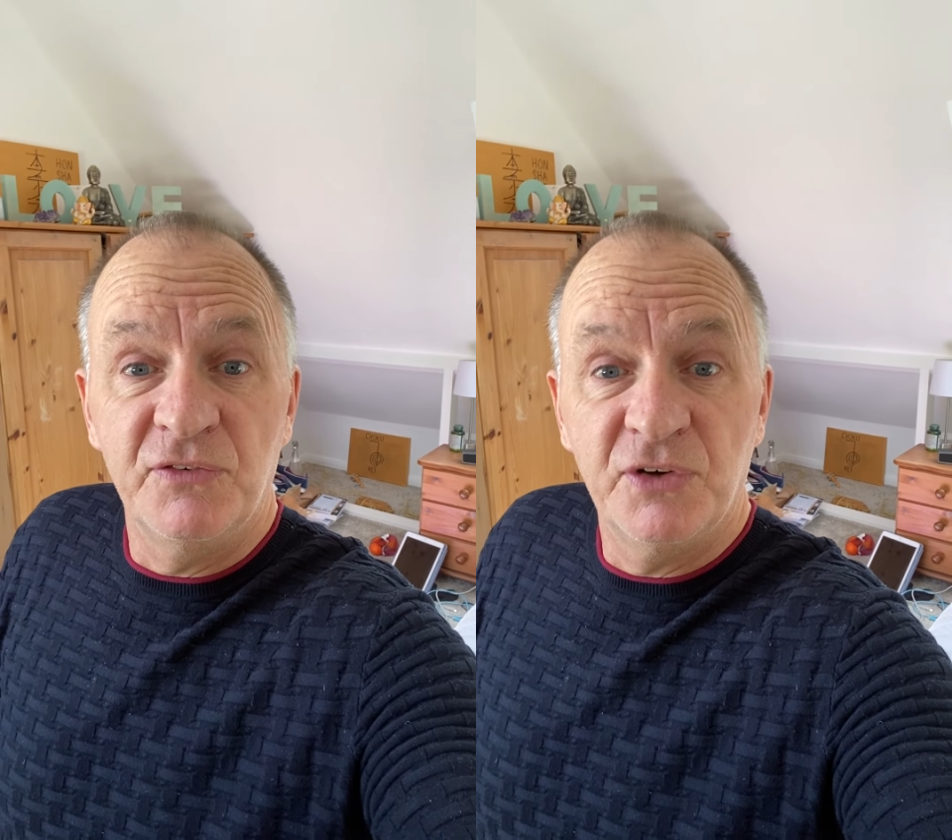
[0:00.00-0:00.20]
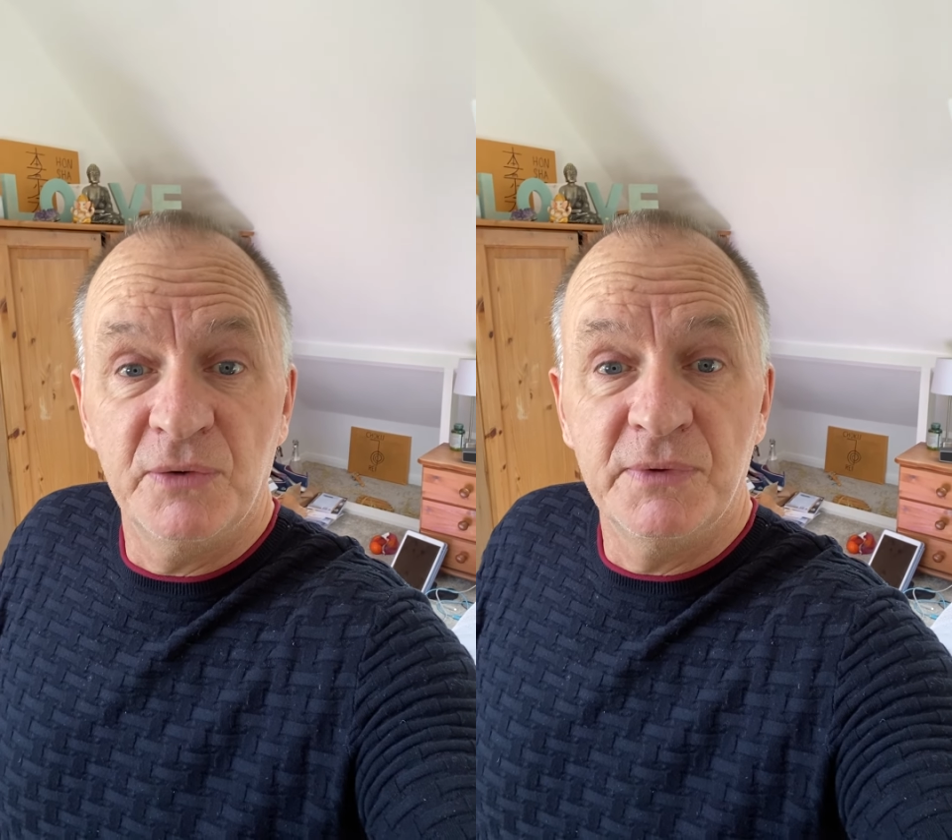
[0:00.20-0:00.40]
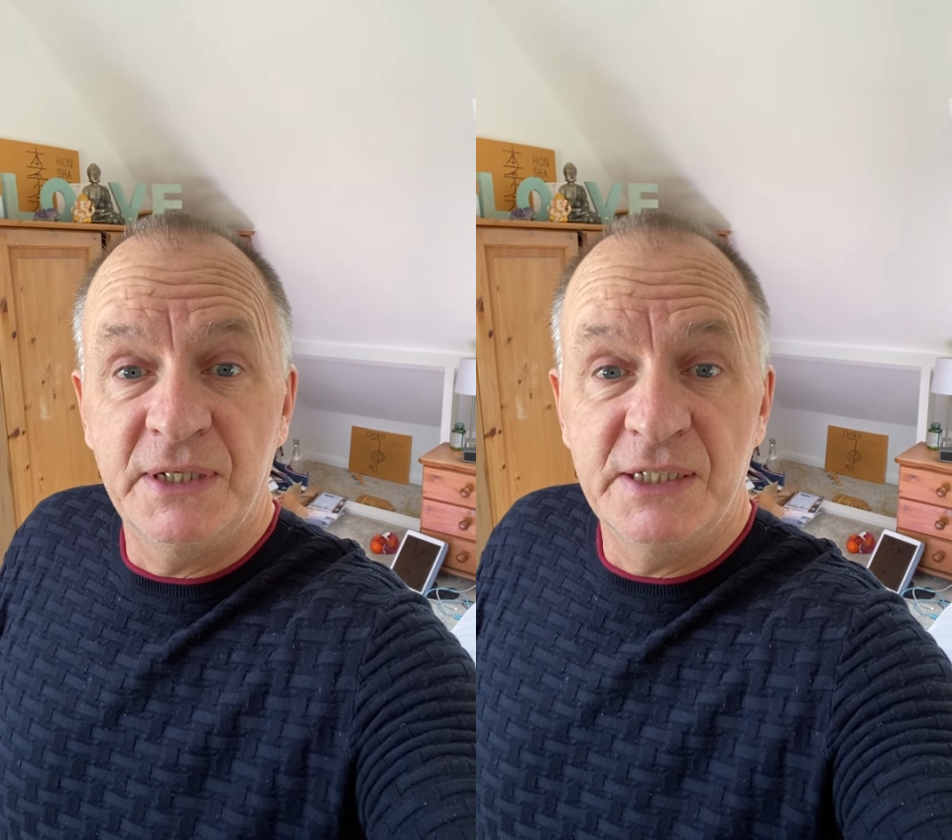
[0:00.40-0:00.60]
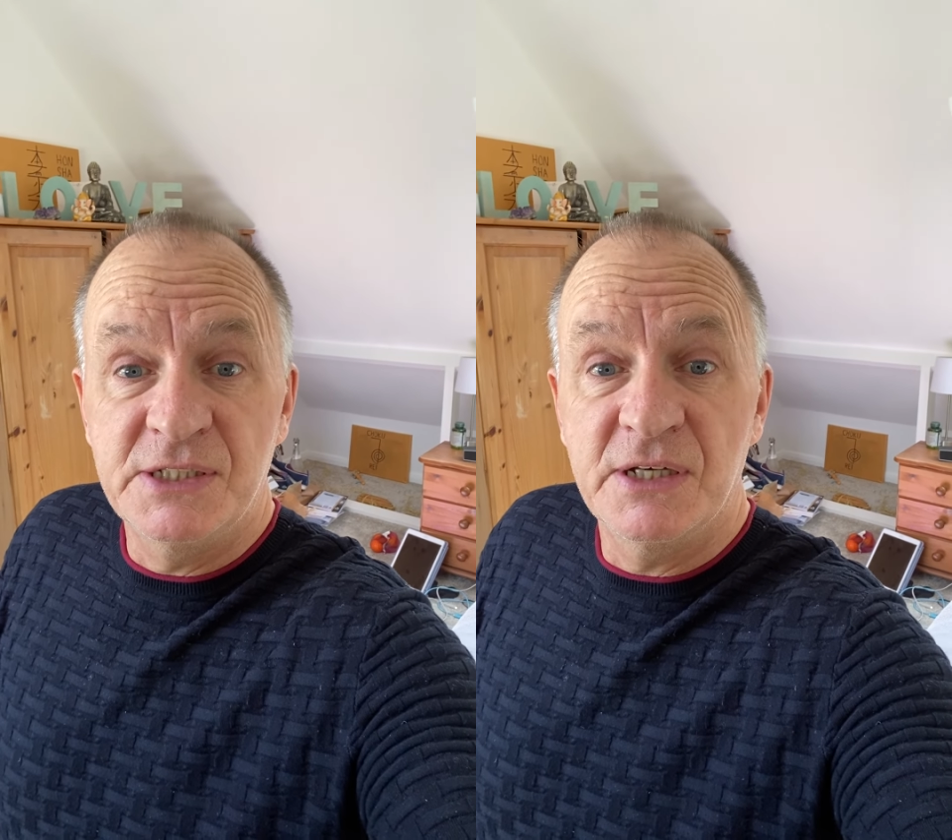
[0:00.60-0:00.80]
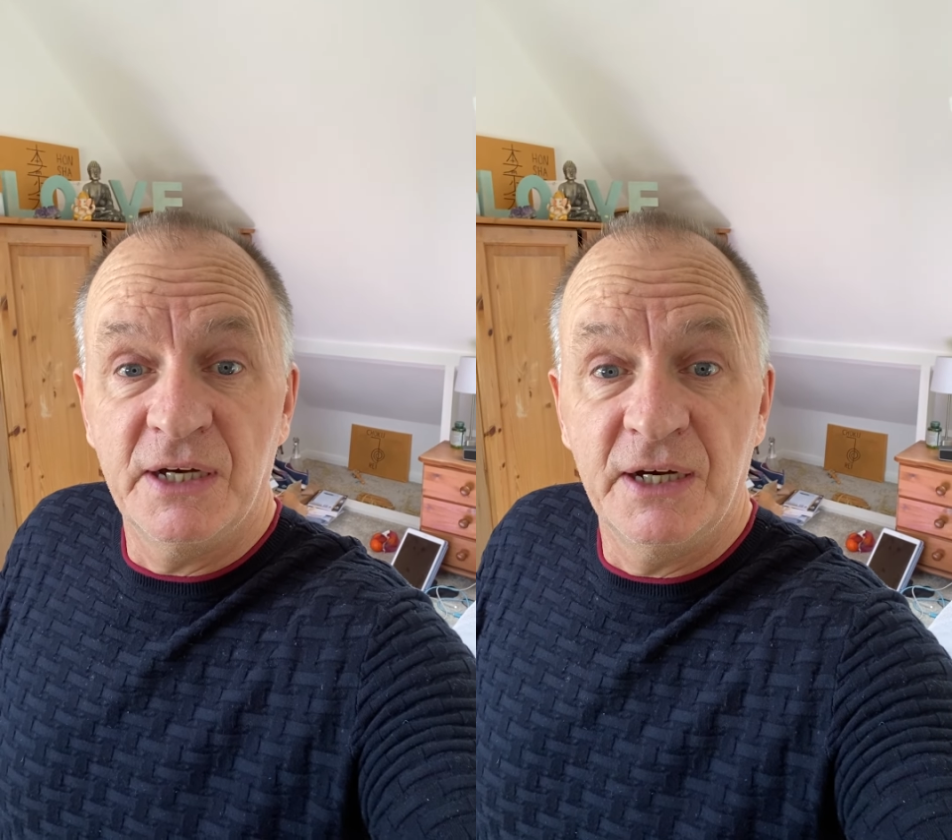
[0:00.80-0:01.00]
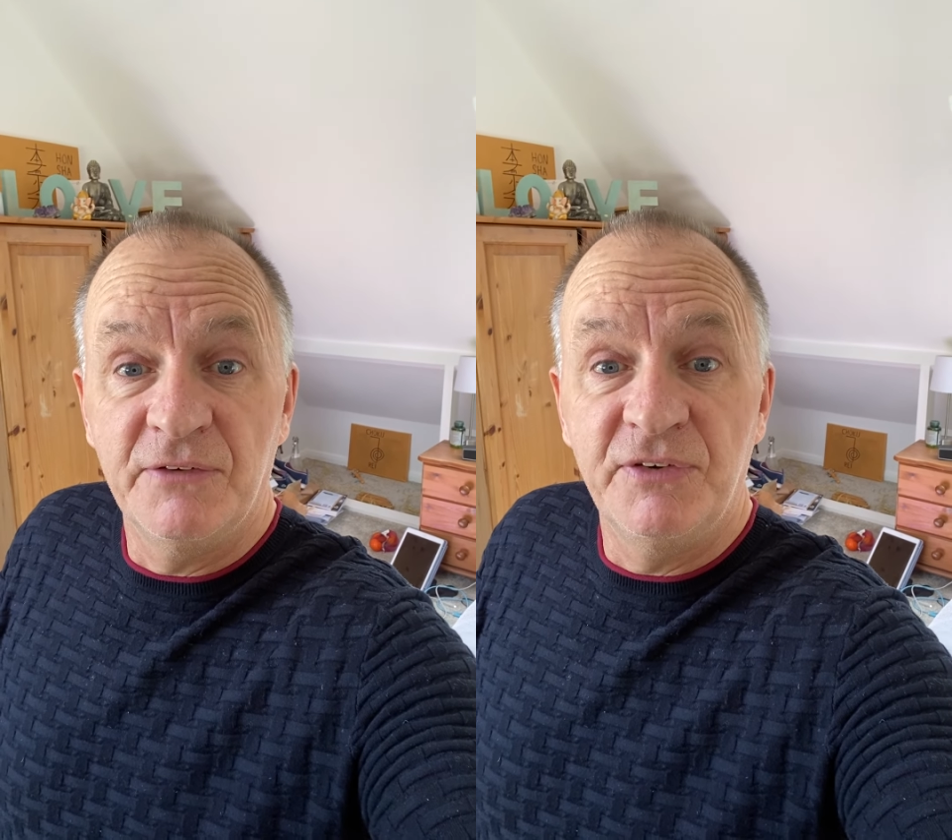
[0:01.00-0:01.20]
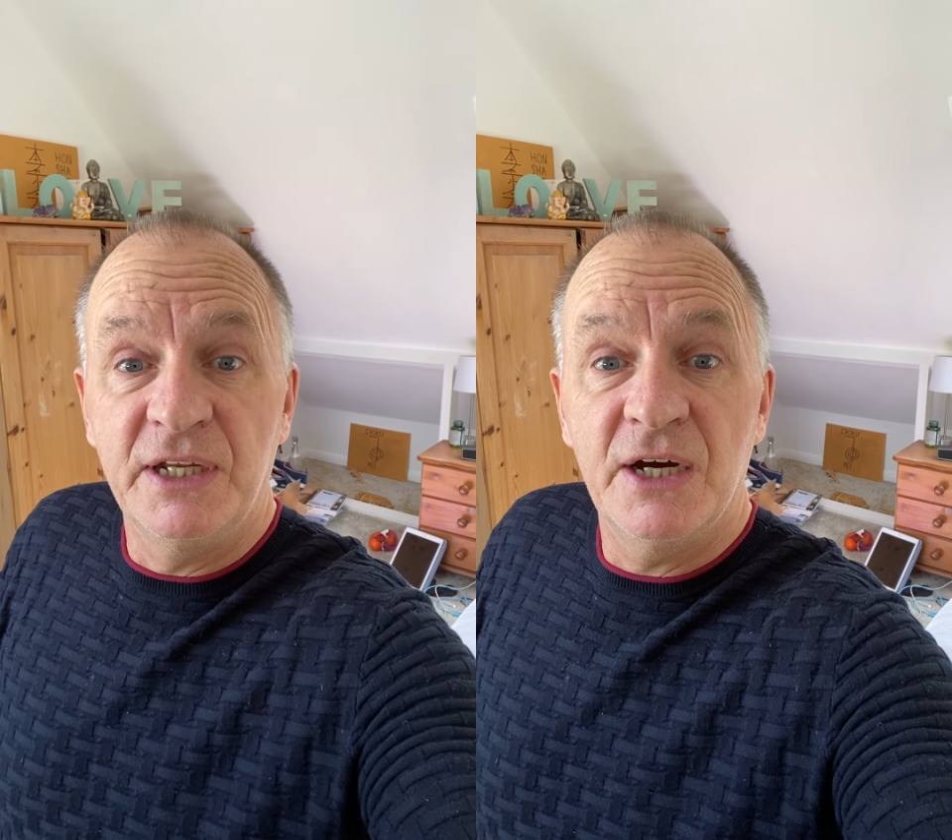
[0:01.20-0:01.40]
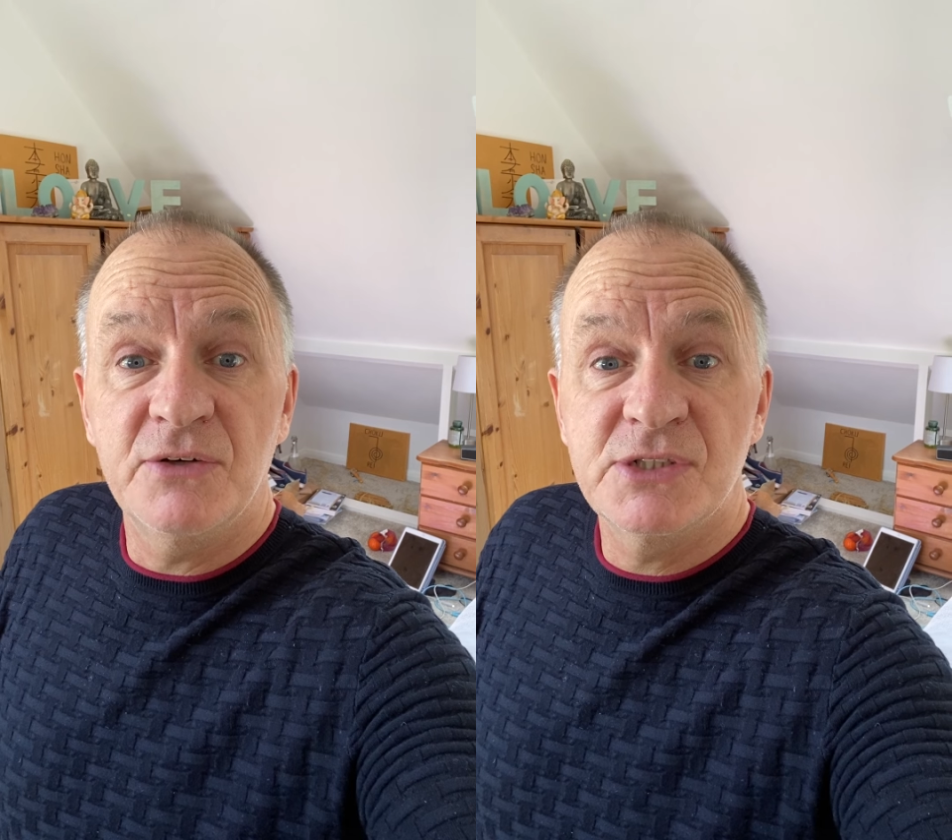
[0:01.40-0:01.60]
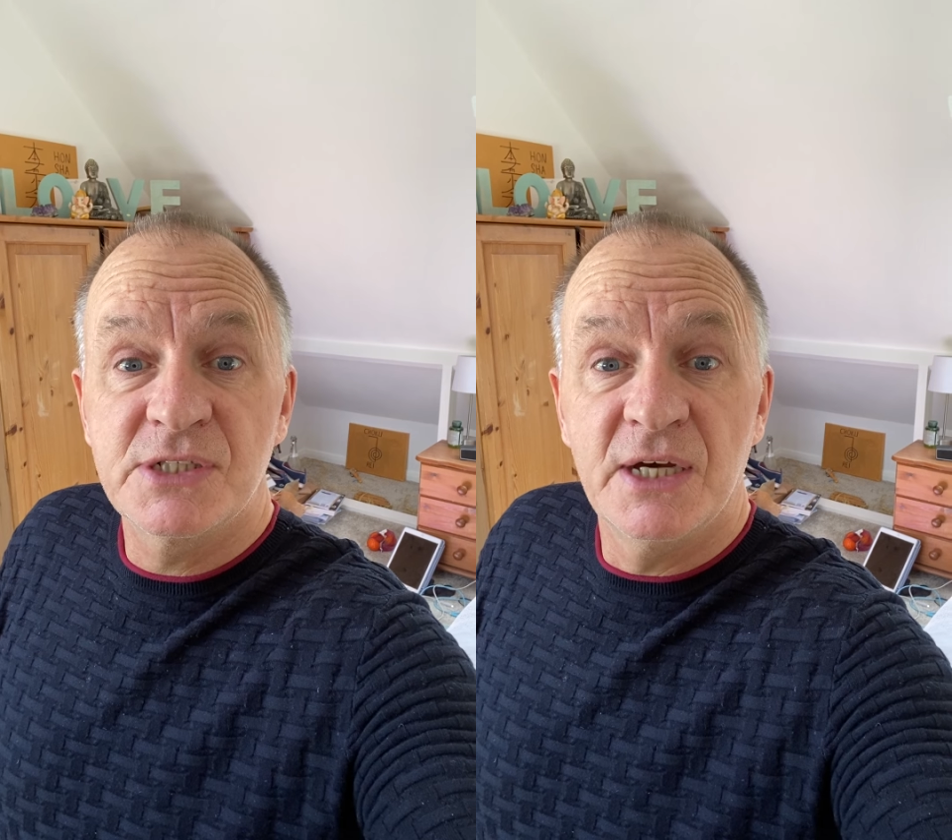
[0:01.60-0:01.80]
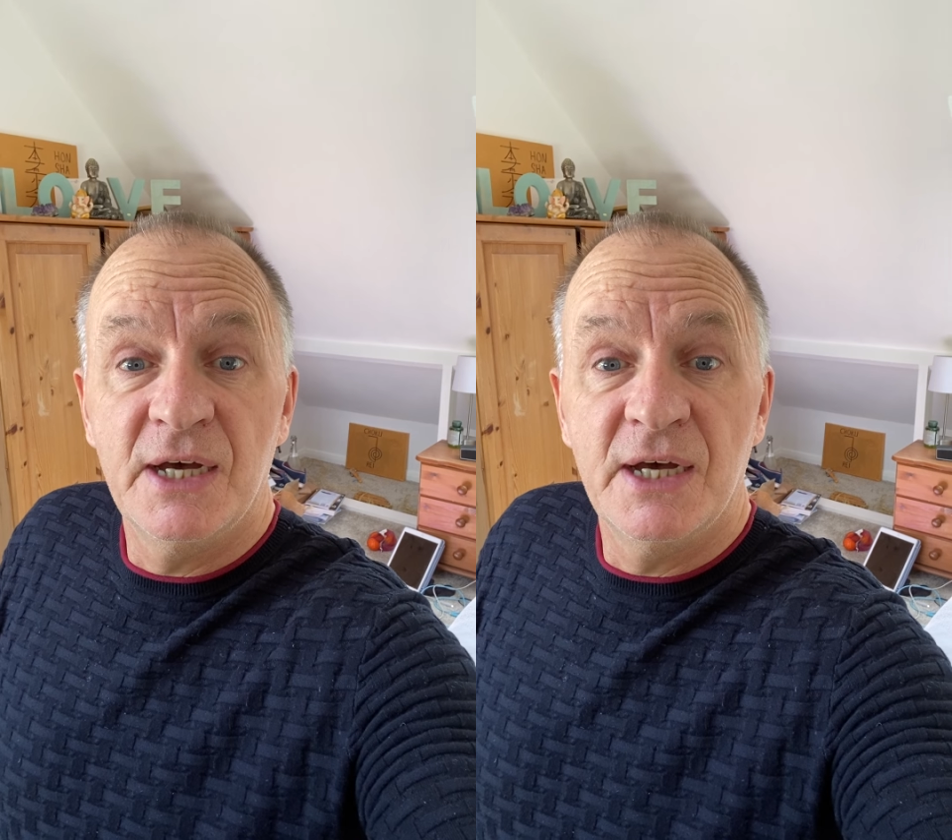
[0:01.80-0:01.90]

from these videos.